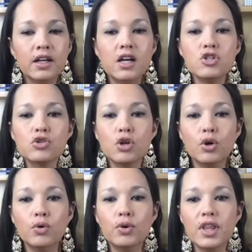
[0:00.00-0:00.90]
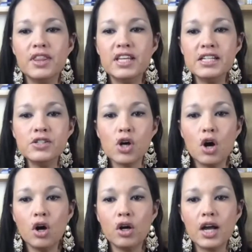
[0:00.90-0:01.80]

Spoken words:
So these are